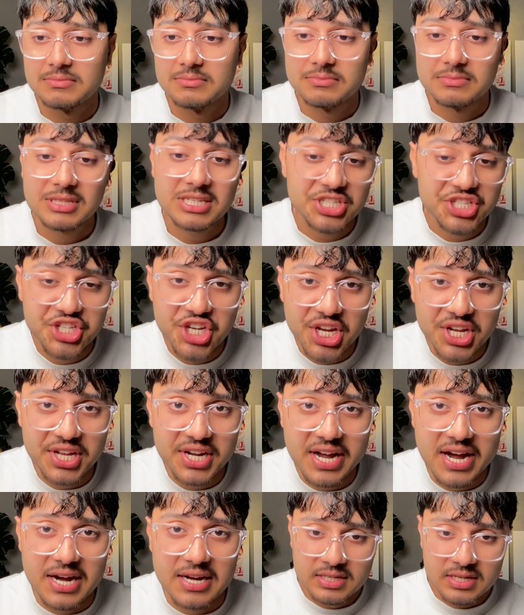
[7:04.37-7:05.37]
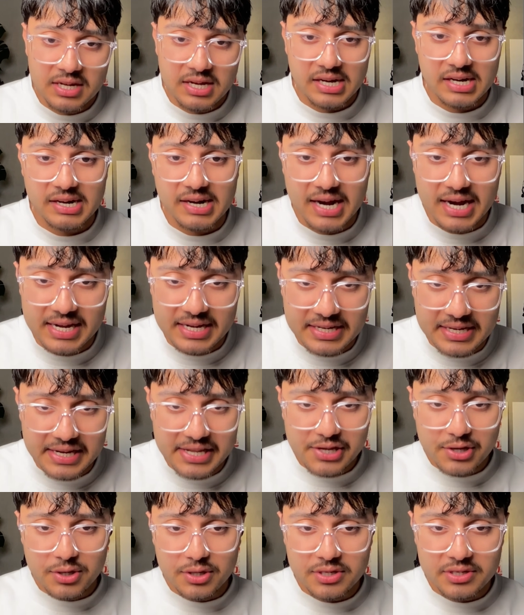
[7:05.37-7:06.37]
let's check it out. All right,
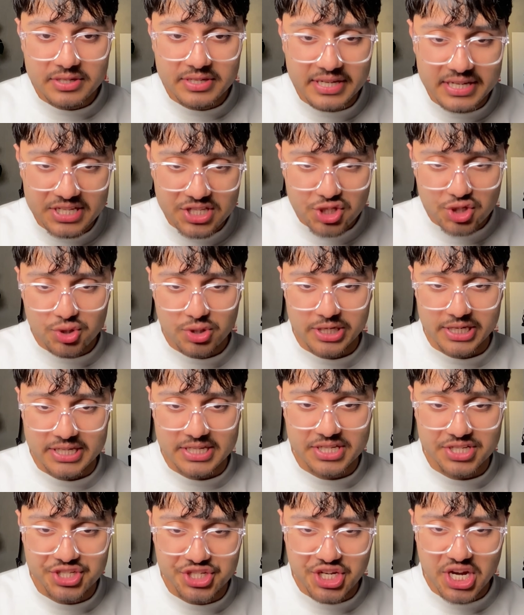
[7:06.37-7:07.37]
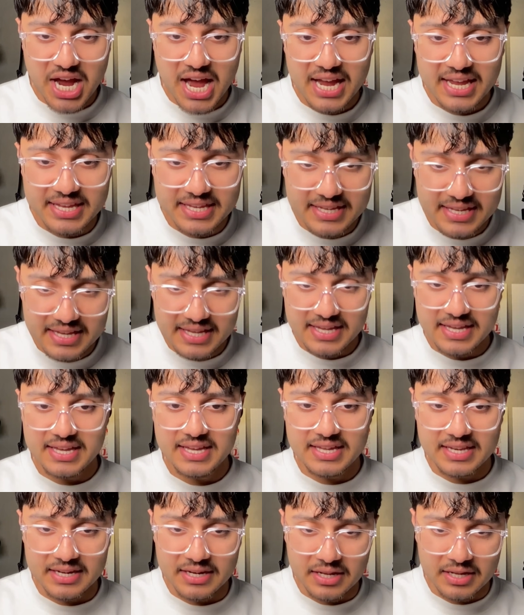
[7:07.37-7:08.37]
Neon District, jack
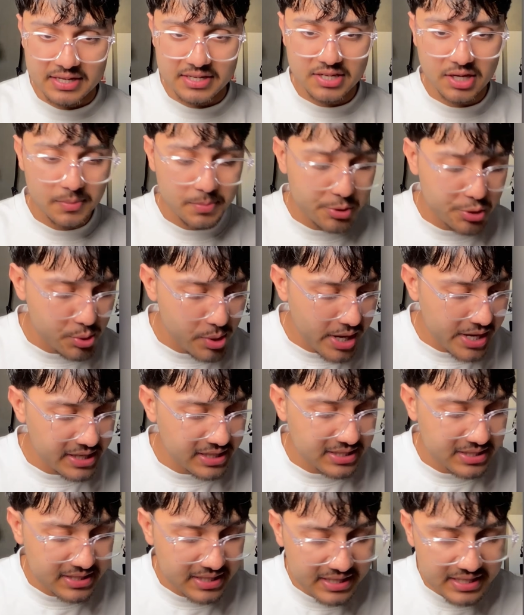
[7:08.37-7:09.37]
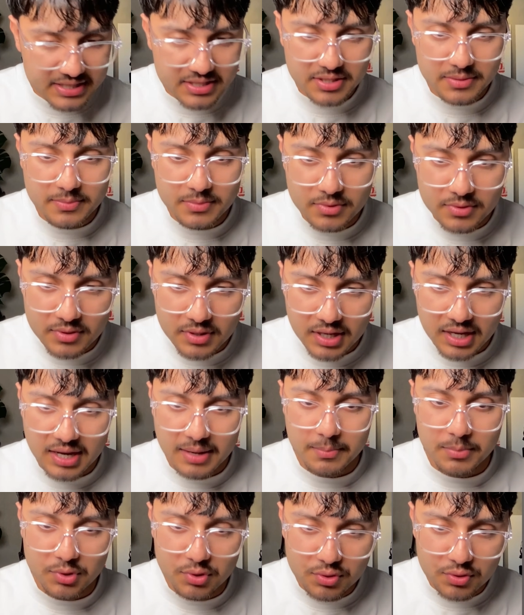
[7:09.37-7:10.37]
in. WASD to
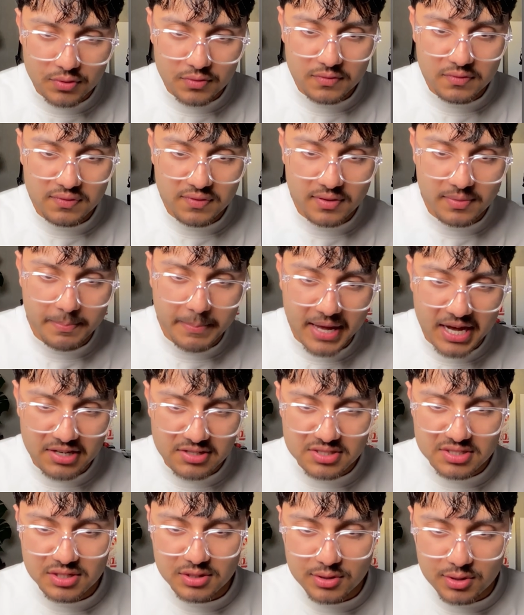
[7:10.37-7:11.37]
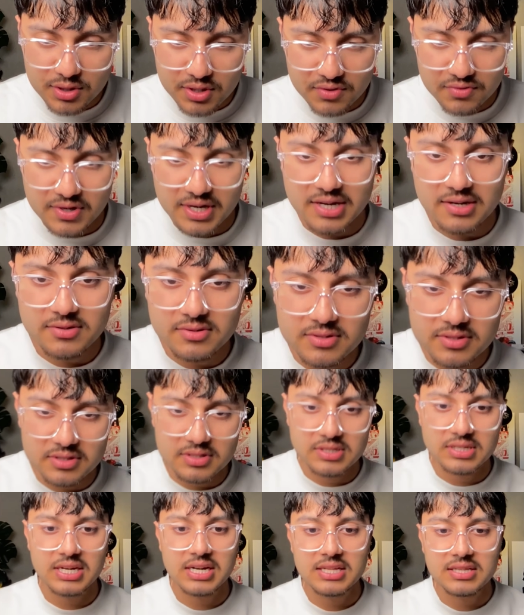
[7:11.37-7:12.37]
move, mouse to look around. All
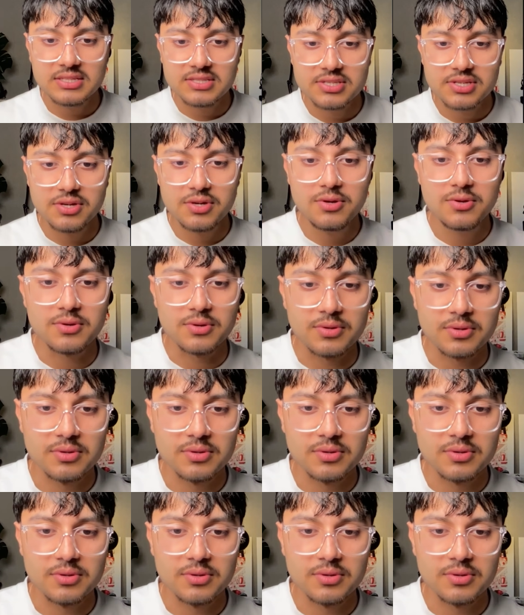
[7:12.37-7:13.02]
right, let's go.